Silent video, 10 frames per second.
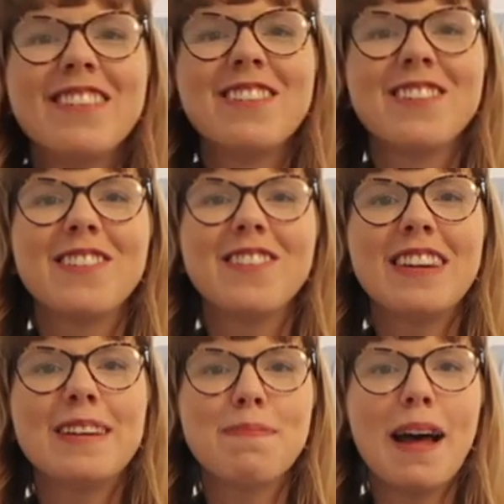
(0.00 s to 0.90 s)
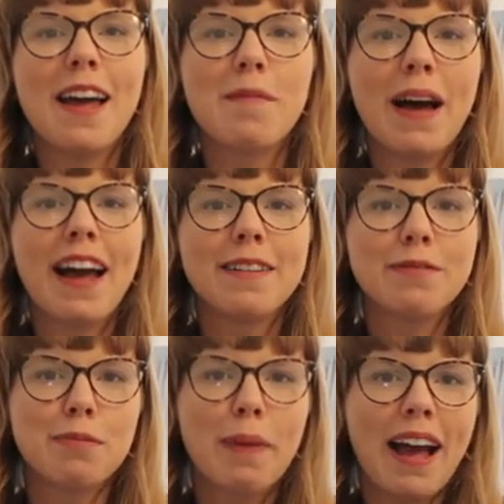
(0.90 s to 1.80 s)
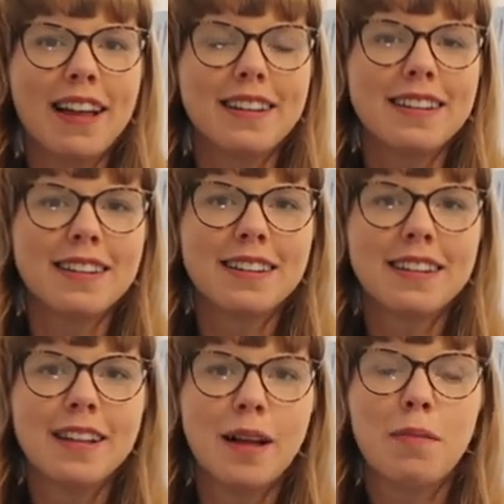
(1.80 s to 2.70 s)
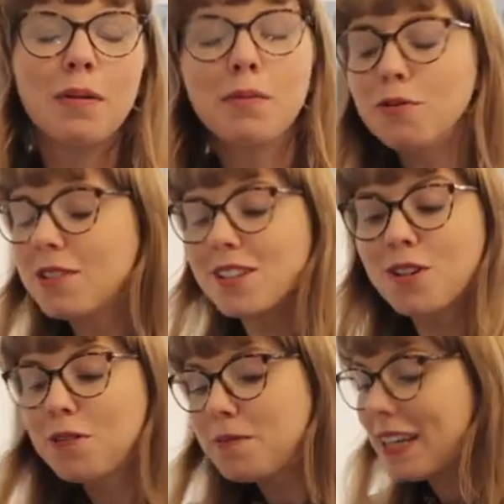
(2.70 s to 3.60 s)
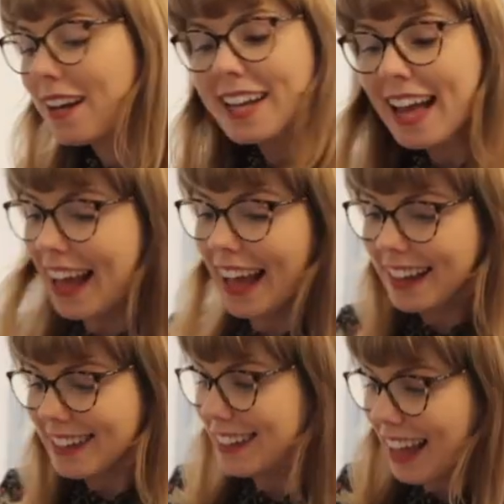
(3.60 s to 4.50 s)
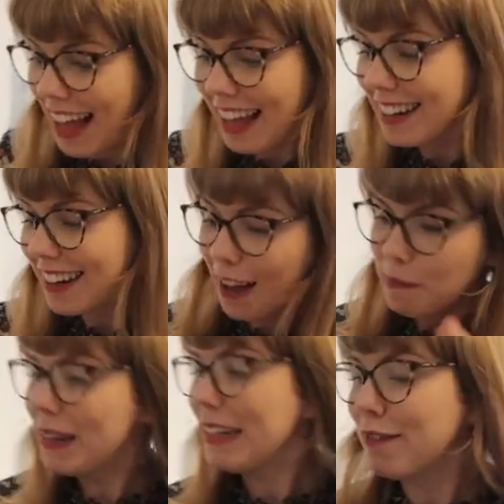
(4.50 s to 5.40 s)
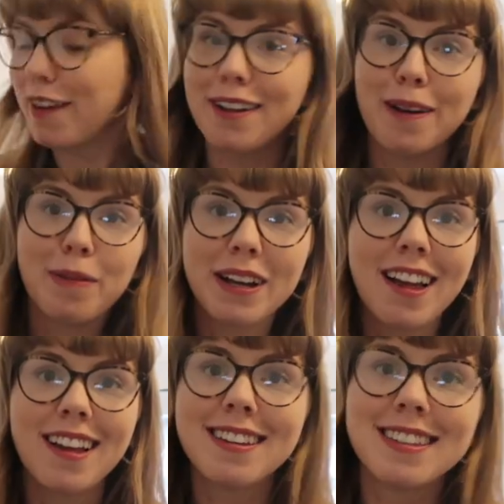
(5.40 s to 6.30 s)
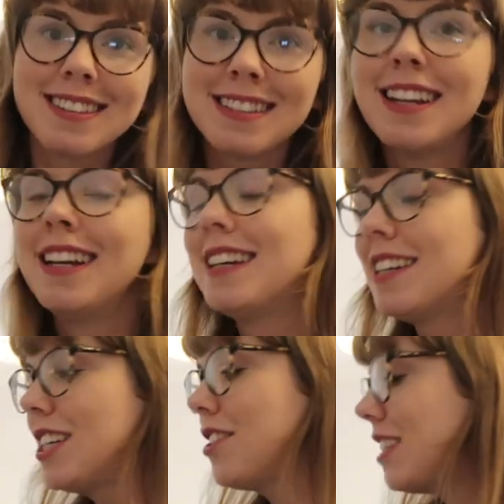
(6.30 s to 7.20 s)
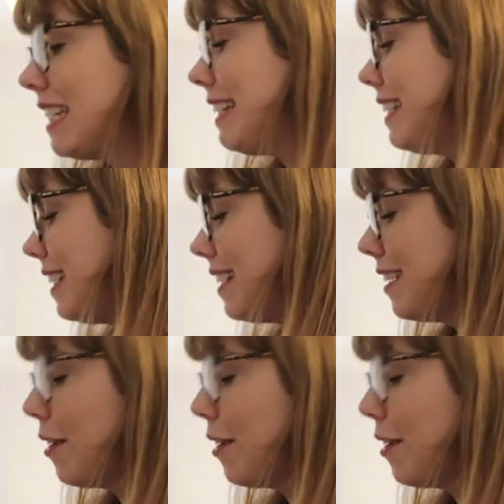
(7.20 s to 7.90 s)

Would not normally pair pattern with pattern, but Morgan told me I can, and I believe her because she